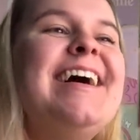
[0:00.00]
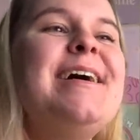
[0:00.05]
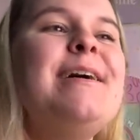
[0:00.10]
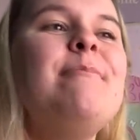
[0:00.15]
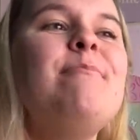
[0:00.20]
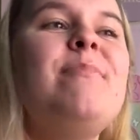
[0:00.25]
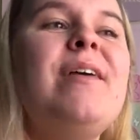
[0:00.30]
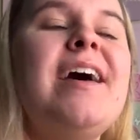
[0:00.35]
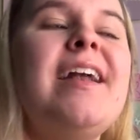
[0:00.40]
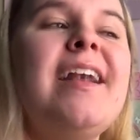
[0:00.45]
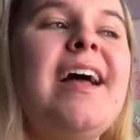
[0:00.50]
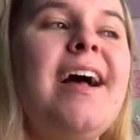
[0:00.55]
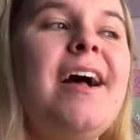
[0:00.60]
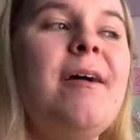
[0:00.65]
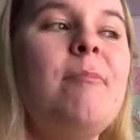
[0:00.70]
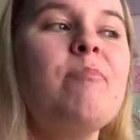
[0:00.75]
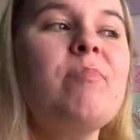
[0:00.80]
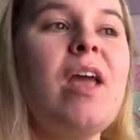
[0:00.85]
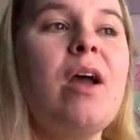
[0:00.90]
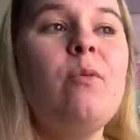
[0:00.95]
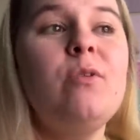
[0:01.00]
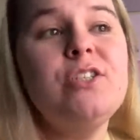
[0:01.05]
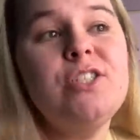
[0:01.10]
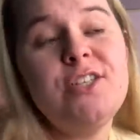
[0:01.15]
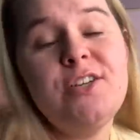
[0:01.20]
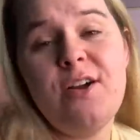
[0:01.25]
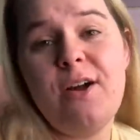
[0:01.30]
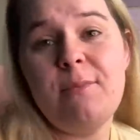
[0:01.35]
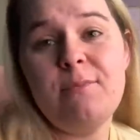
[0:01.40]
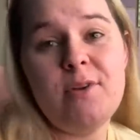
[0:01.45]
but, I want you
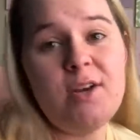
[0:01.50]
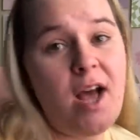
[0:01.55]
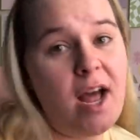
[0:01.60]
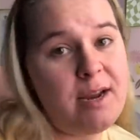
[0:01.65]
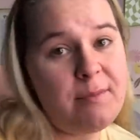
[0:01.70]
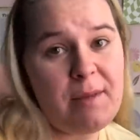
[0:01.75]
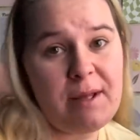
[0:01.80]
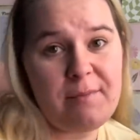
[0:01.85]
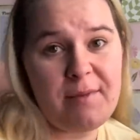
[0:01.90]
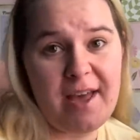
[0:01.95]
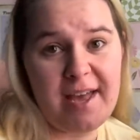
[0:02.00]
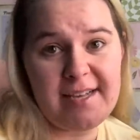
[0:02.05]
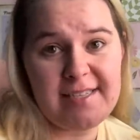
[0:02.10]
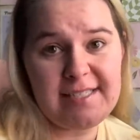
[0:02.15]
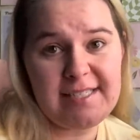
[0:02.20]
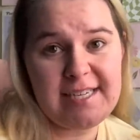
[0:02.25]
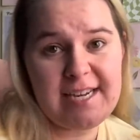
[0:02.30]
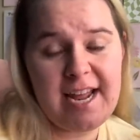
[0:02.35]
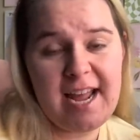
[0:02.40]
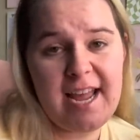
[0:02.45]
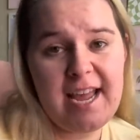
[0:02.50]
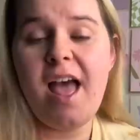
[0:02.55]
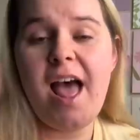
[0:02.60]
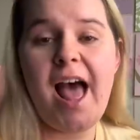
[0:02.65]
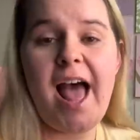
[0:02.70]
to know I'm not at my best today.